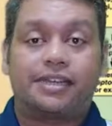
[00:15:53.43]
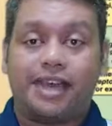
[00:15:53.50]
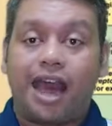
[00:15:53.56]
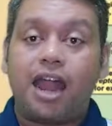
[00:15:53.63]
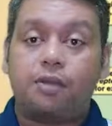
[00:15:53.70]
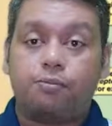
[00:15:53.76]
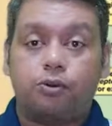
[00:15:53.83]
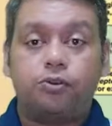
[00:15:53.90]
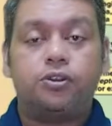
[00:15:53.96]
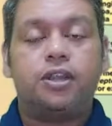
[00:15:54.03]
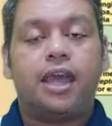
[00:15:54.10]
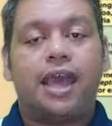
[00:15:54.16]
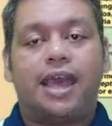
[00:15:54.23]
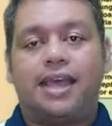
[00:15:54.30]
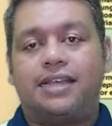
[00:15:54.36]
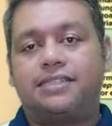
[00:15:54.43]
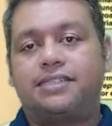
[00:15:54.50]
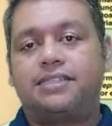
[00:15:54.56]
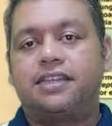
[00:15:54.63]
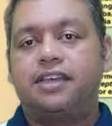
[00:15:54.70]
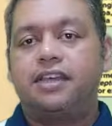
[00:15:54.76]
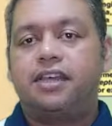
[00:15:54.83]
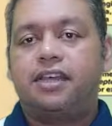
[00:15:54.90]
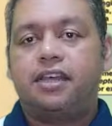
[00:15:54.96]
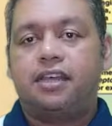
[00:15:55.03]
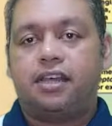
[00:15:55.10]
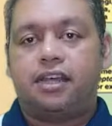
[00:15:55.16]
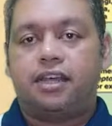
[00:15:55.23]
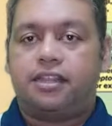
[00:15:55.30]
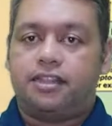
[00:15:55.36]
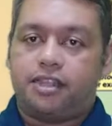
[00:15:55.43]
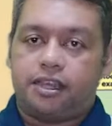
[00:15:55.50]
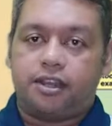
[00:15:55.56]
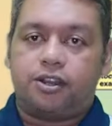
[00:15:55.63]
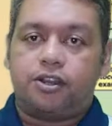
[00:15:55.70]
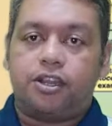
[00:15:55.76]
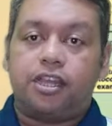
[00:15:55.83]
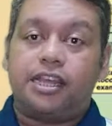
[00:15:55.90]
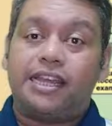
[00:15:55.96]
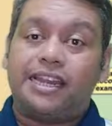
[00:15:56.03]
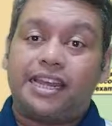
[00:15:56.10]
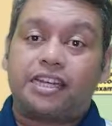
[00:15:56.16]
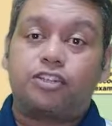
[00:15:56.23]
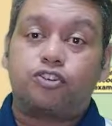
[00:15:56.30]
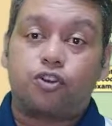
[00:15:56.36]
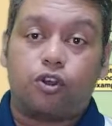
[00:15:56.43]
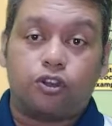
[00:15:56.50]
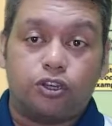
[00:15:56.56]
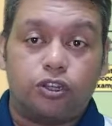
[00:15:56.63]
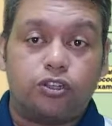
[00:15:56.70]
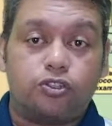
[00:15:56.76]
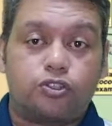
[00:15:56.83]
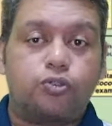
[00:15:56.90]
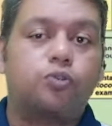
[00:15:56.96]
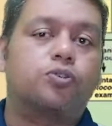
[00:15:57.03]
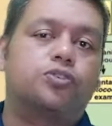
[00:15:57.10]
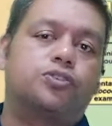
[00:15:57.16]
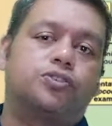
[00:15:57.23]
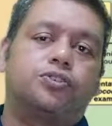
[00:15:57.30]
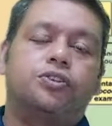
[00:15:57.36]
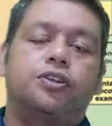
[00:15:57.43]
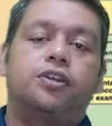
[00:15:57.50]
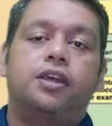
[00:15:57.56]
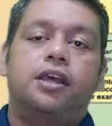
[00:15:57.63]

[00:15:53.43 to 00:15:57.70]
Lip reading: carbon as their electron source.